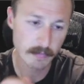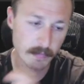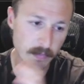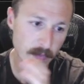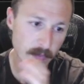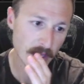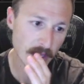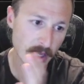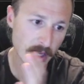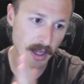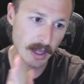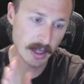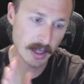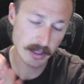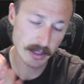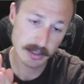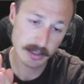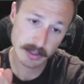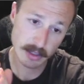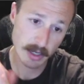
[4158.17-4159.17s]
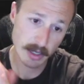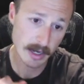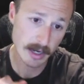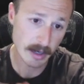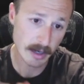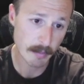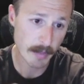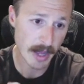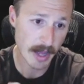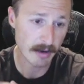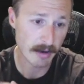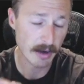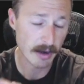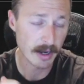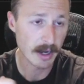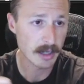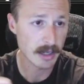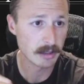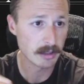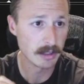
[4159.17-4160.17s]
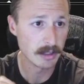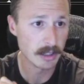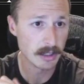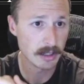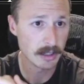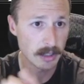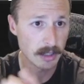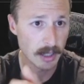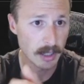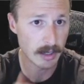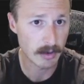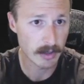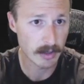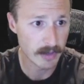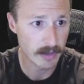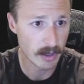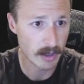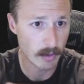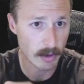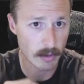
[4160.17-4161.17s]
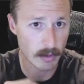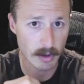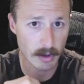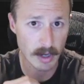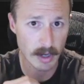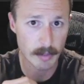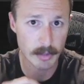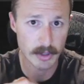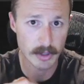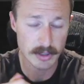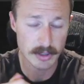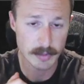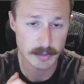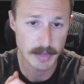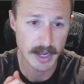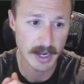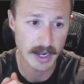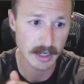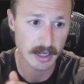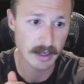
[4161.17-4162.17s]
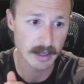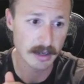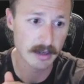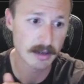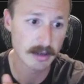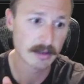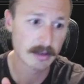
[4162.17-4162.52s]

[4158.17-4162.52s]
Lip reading: this could end up mattering, actually. I don't even know what order I put those back in.